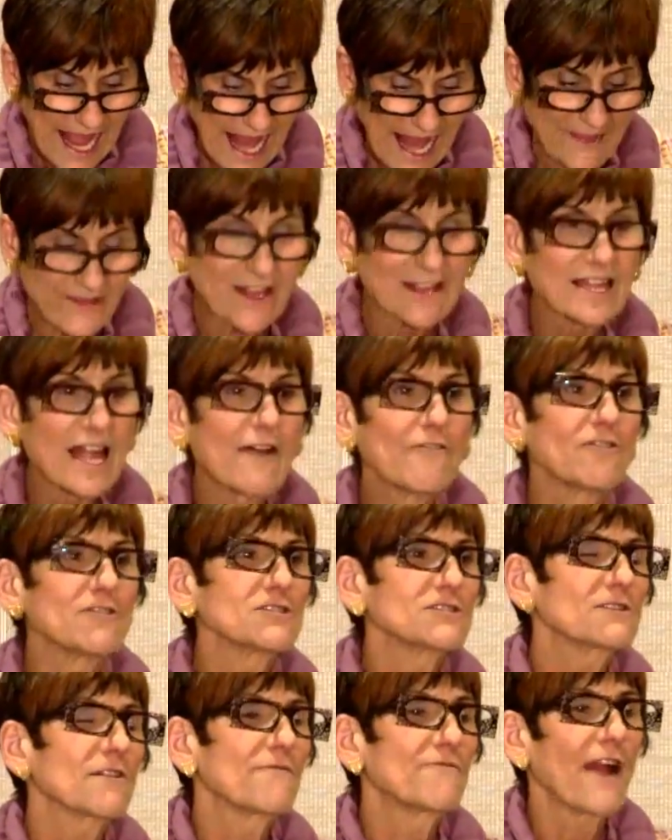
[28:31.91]
And the
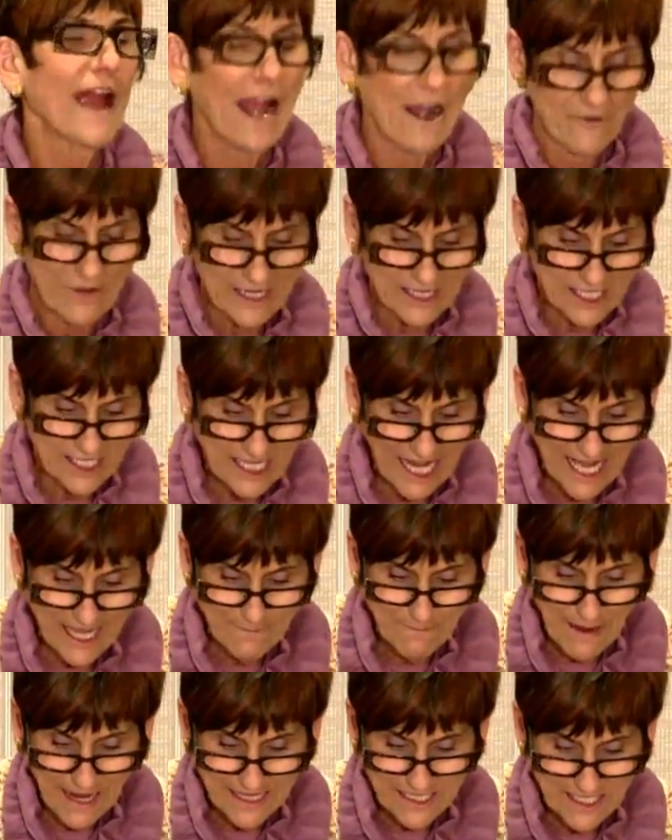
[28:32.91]
levels vary
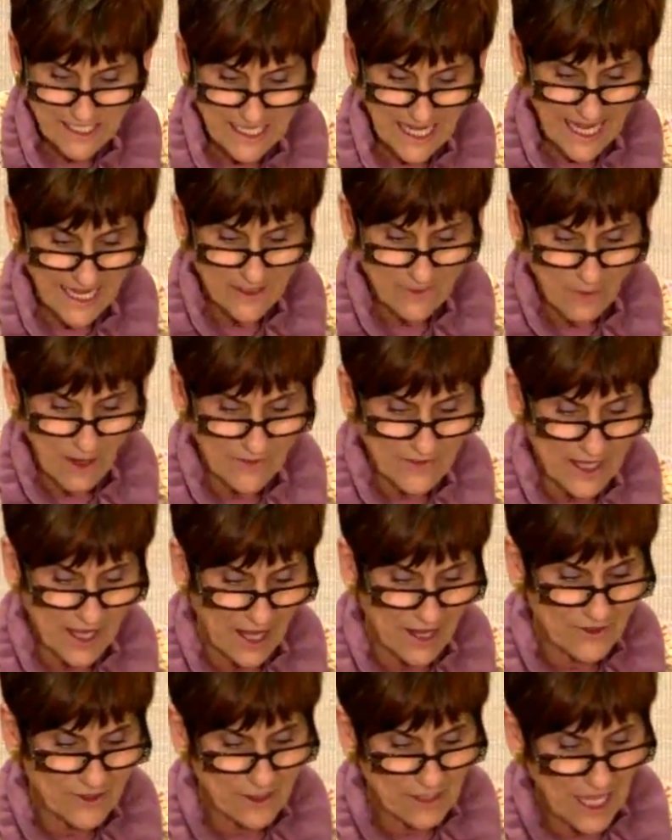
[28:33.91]
state by state, while the
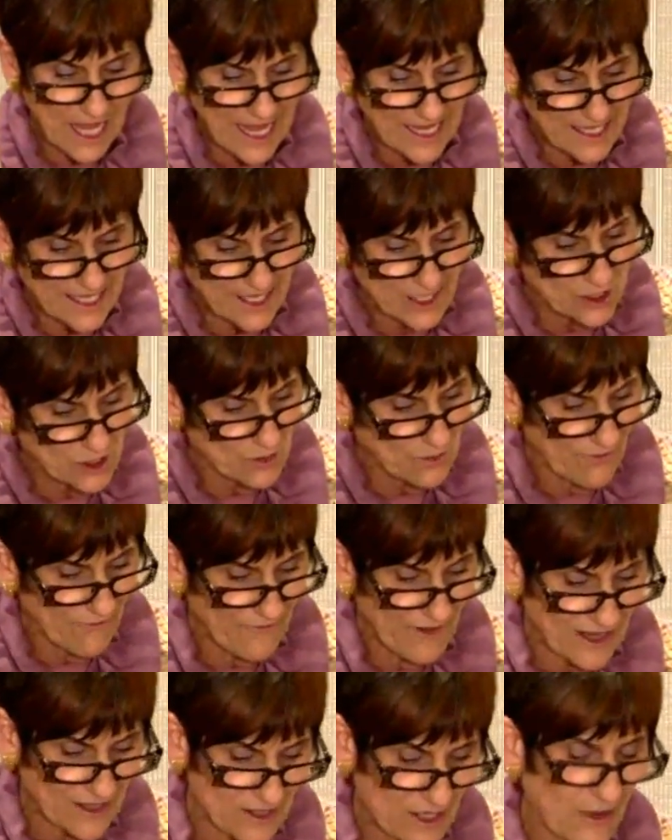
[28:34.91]
underlying issue
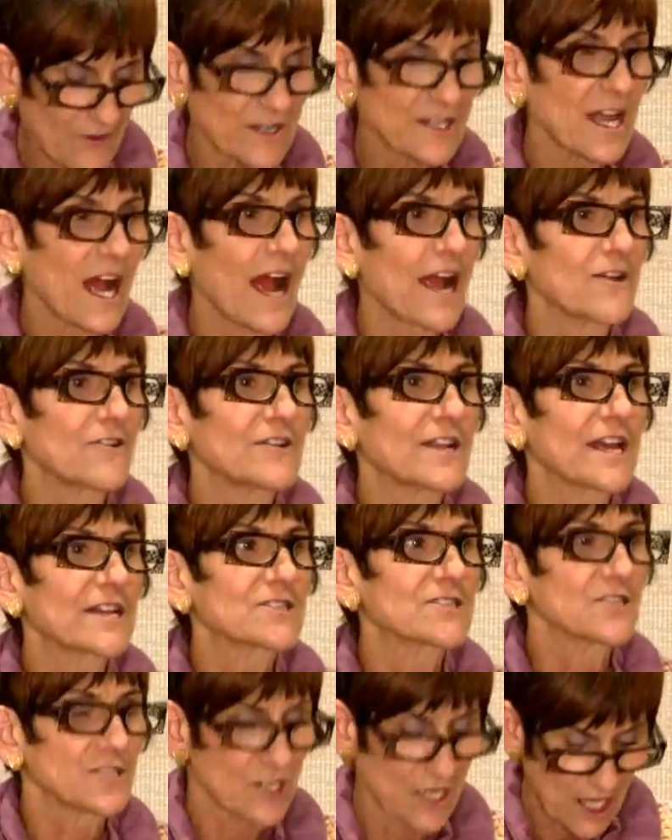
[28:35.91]
affects our entire
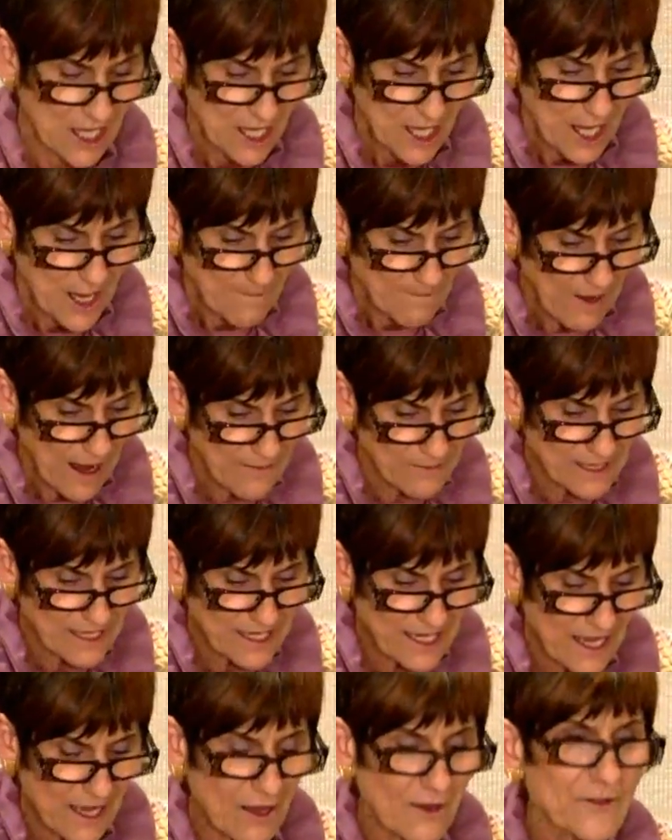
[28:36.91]
nation's
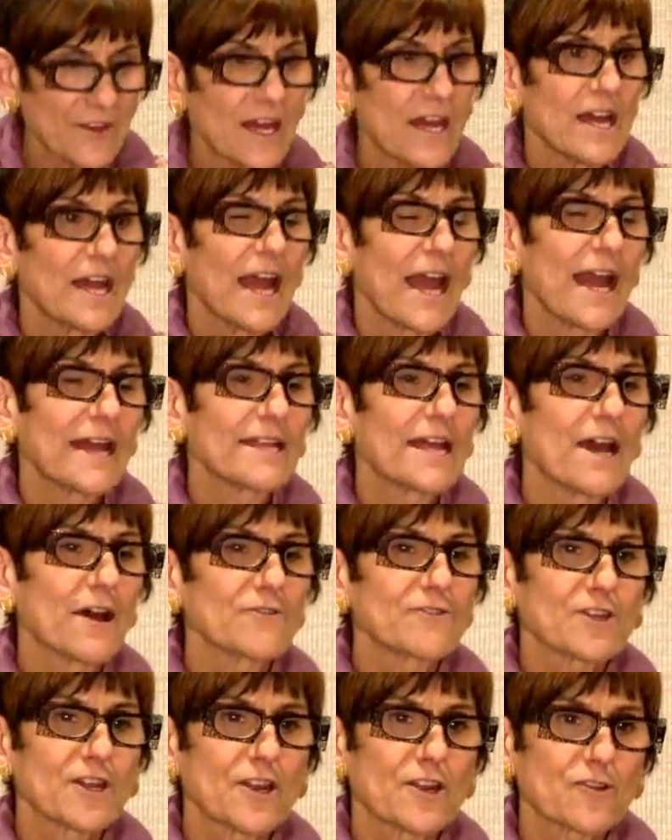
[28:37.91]
public health and
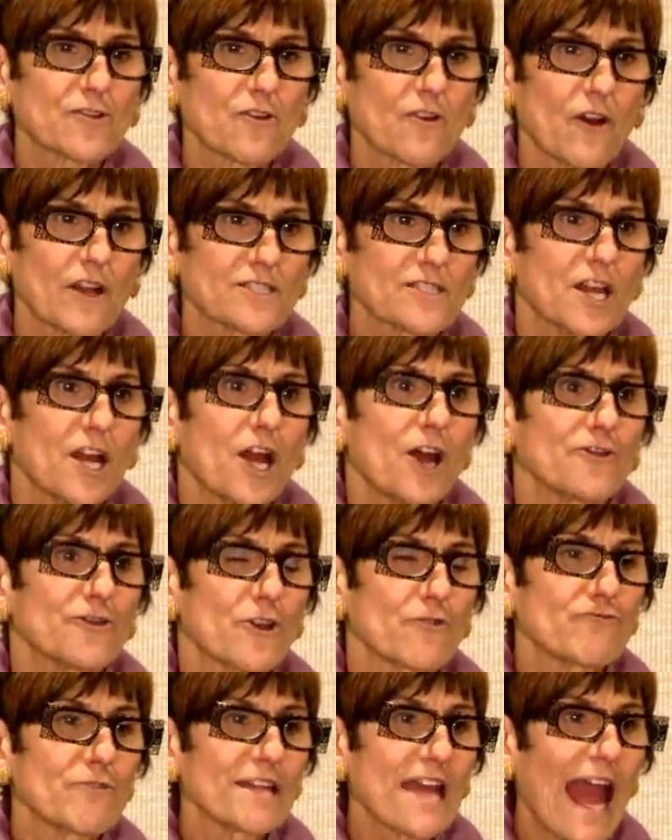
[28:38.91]
health care costs.
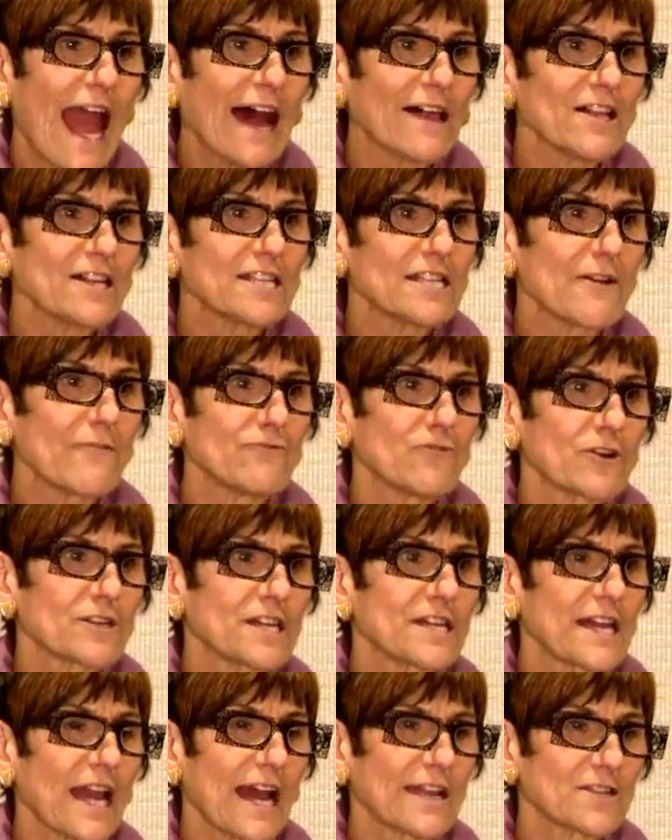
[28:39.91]
The reality of
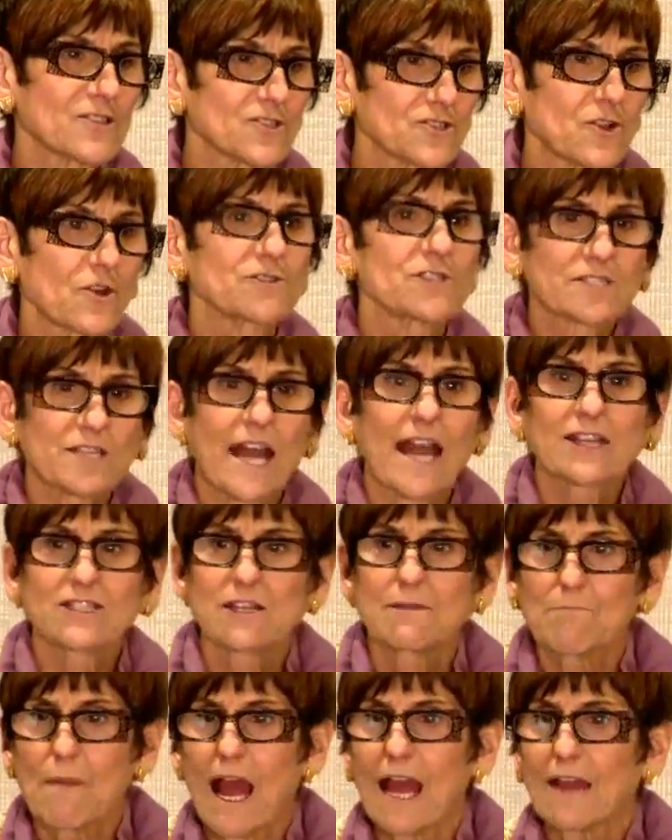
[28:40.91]
looking at a soda
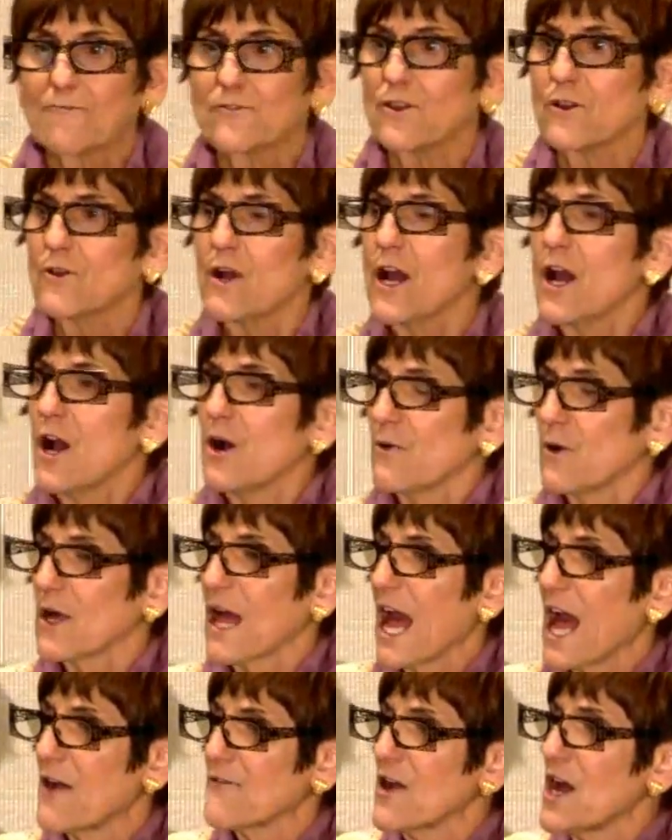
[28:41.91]
tax, in my view,
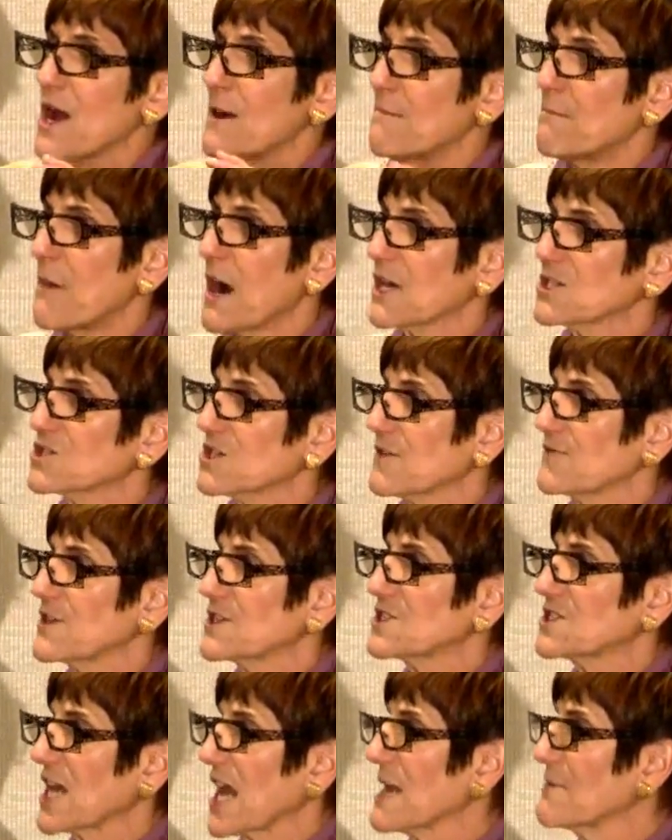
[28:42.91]
will have much of
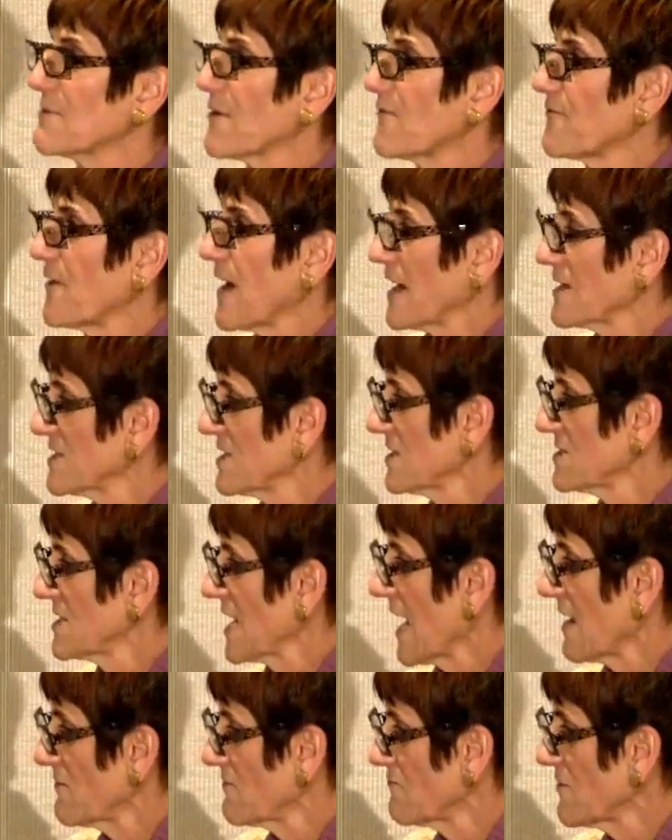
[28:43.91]
the same effect as
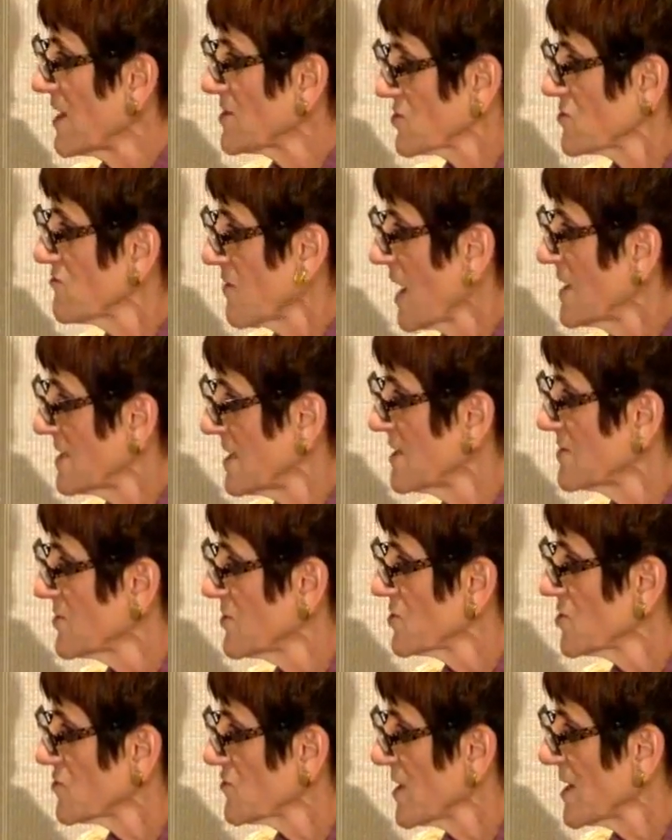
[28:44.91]
that restaurant
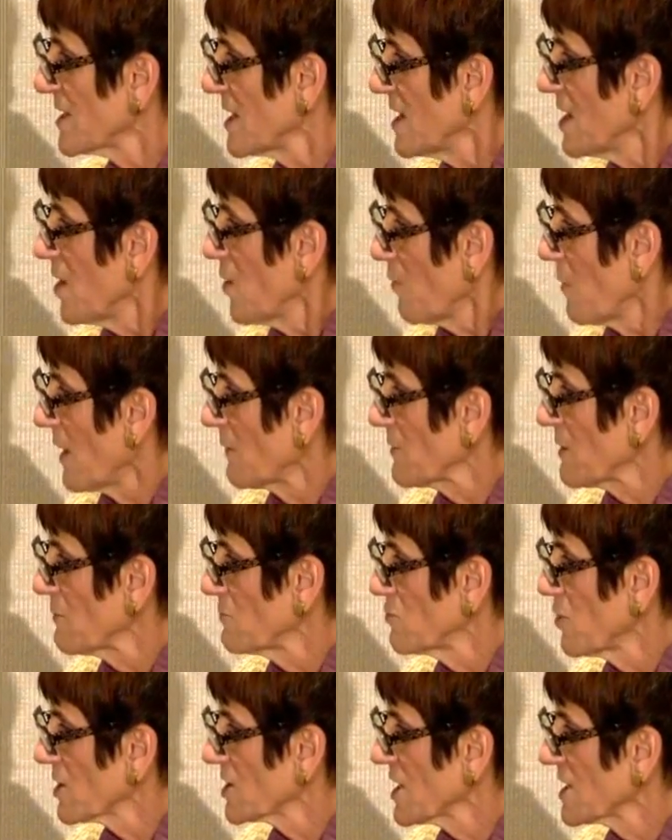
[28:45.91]
industry when we
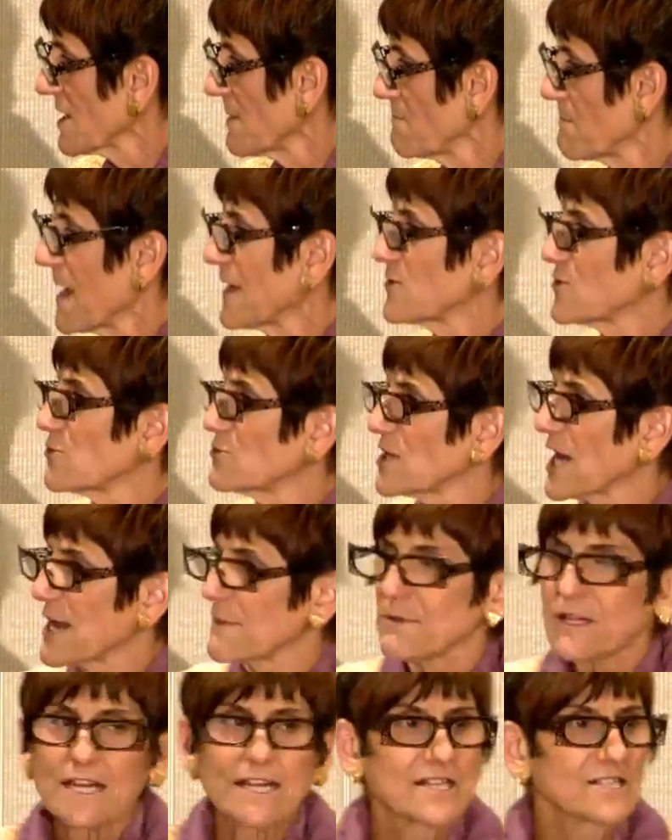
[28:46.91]
were looking at menu
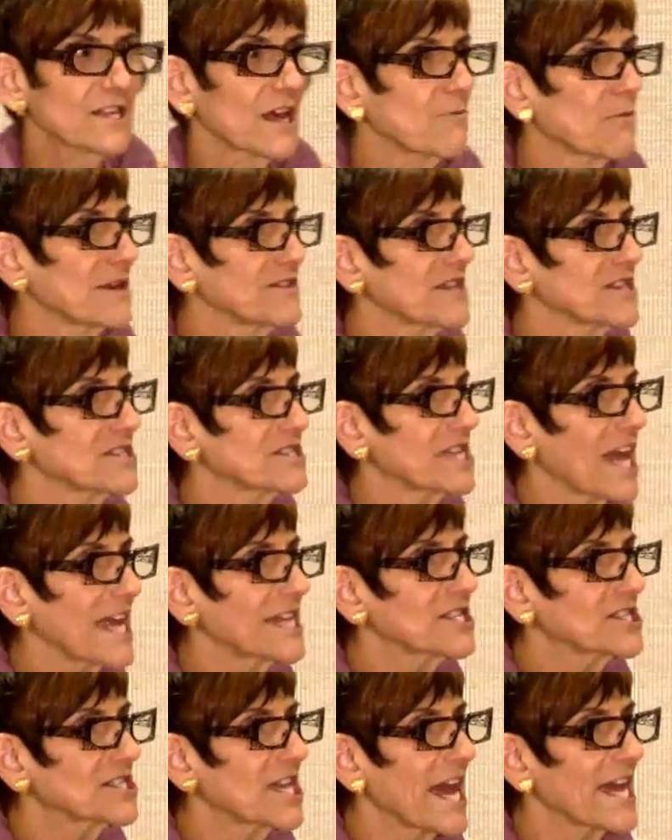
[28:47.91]
labeling, is that when the
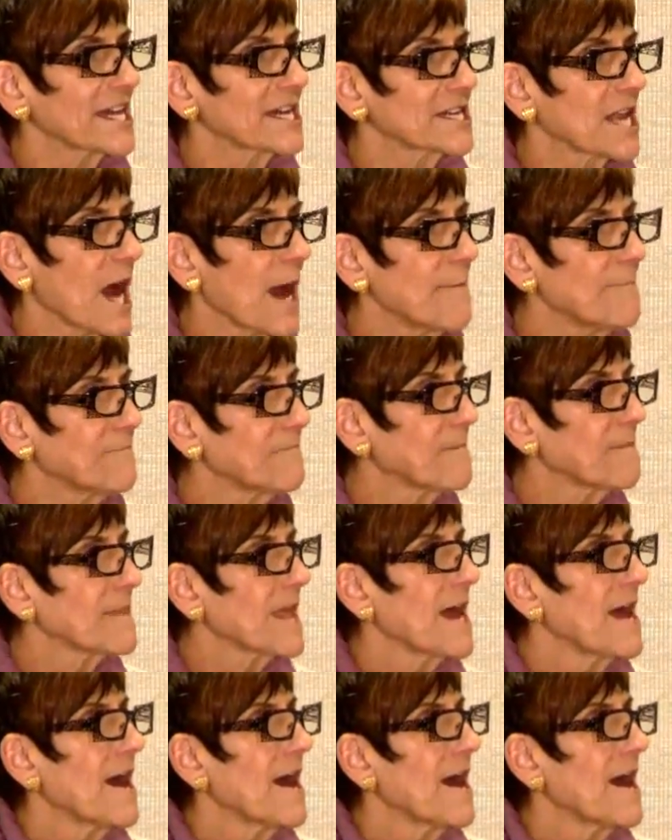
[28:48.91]
states take it up,